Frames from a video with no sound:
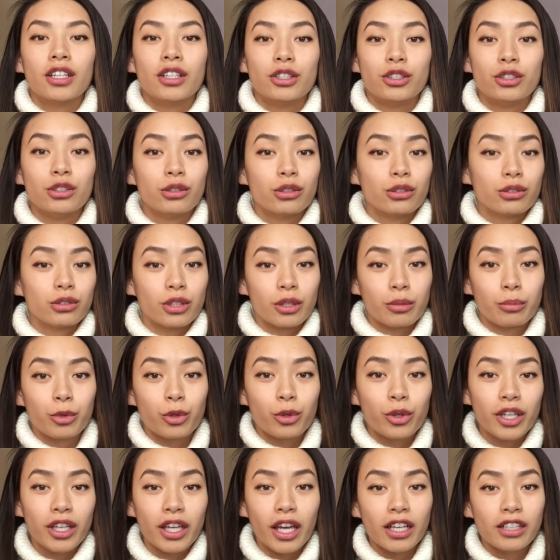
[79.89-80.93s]
do some
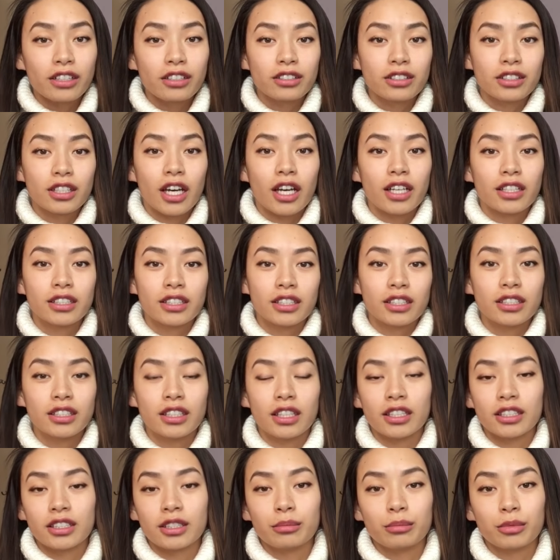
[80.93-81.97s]
quick exercises
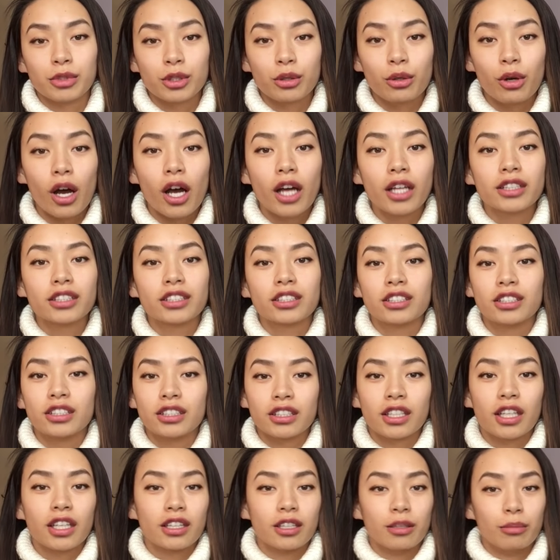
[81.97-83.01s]
like some squats, just
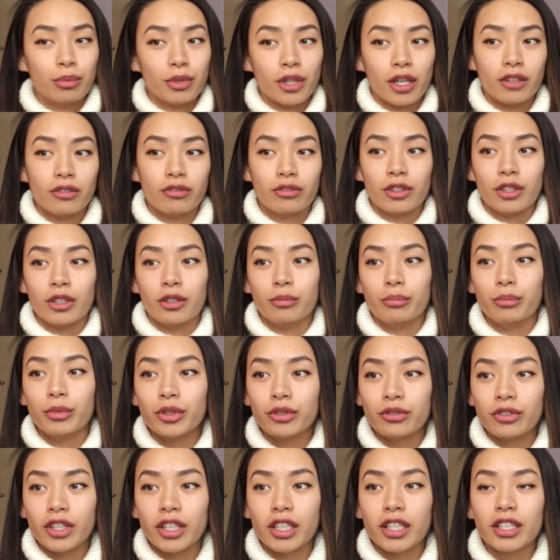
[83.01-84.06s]
get the blood flow
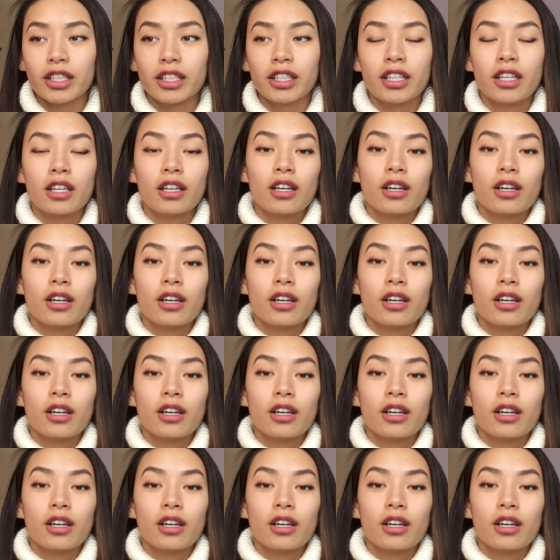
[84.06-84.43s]
moving,